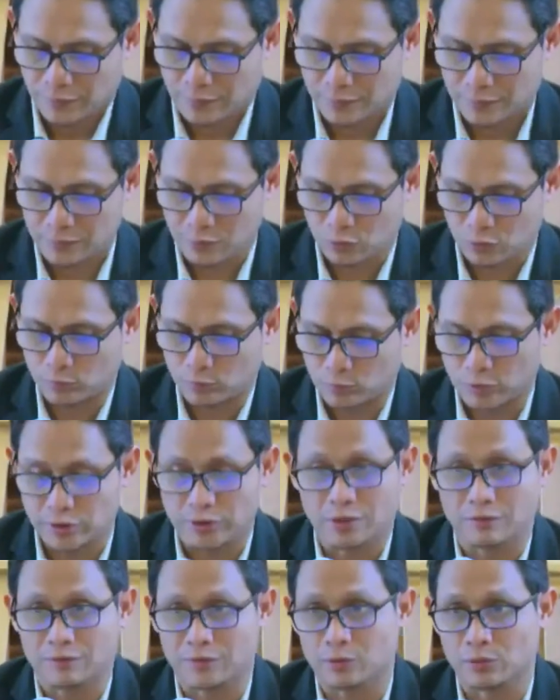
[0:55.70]
So good morning,
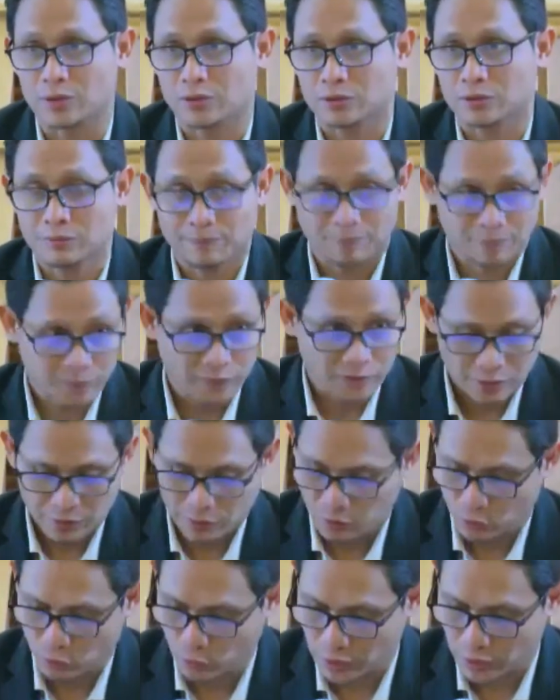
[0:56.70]
everyone.
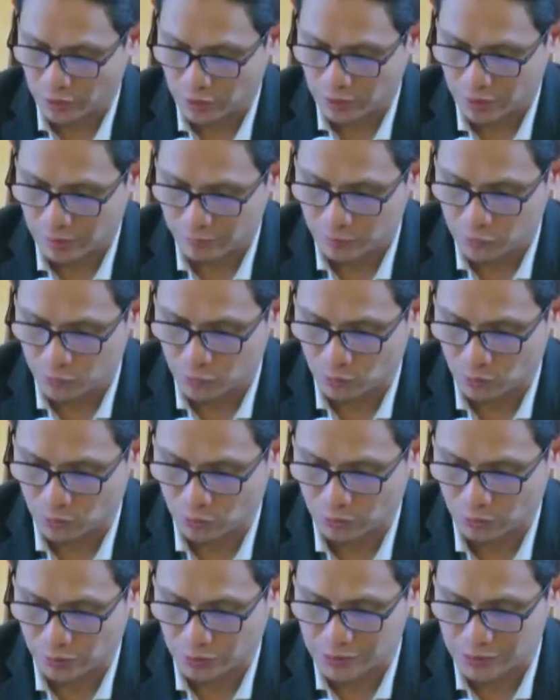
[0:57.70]
Welcome
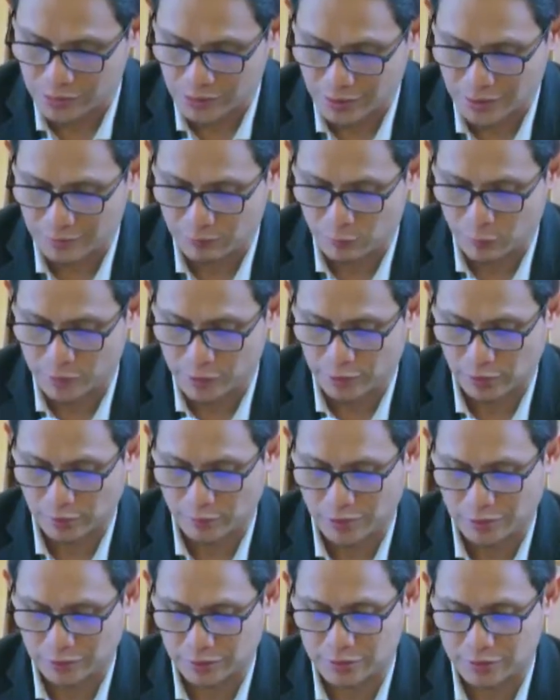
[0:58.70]
to the Syed Naquib
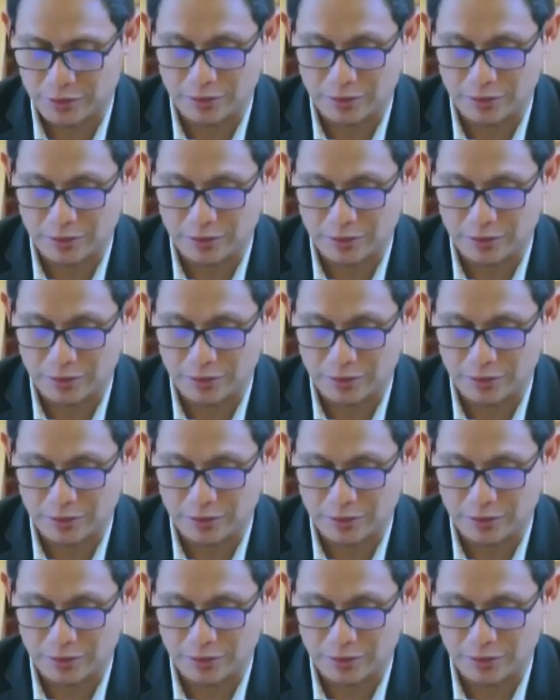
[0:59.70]
Attas